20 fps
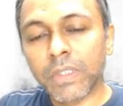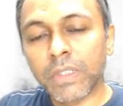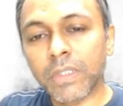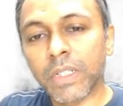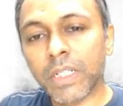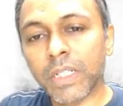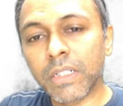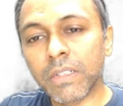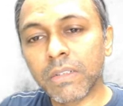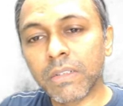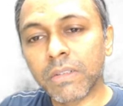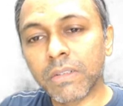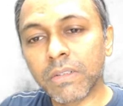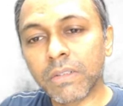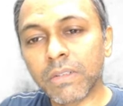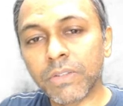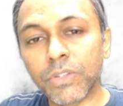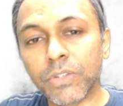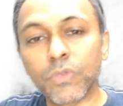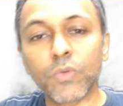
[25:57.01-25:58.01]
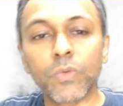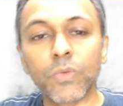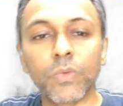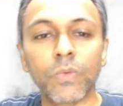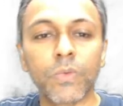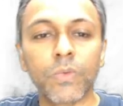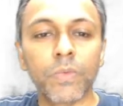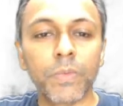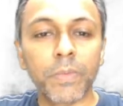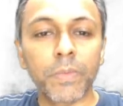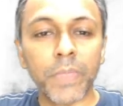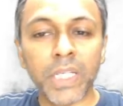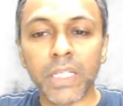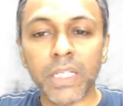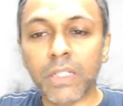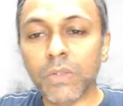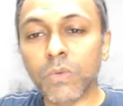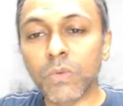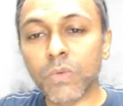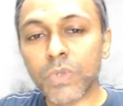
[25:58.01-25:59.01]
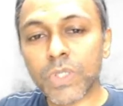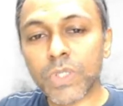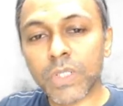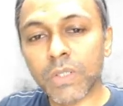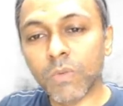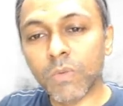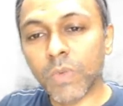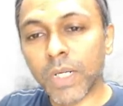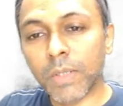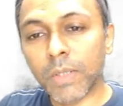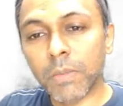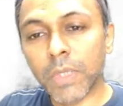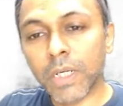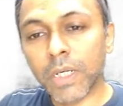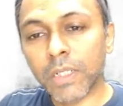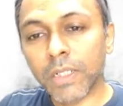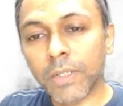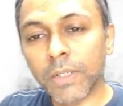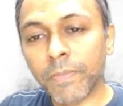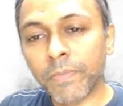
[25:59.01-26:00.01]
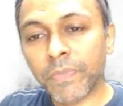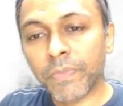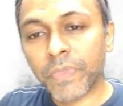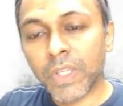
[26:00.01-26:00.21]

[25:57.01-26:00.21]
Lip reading: then you may lose 1 mark,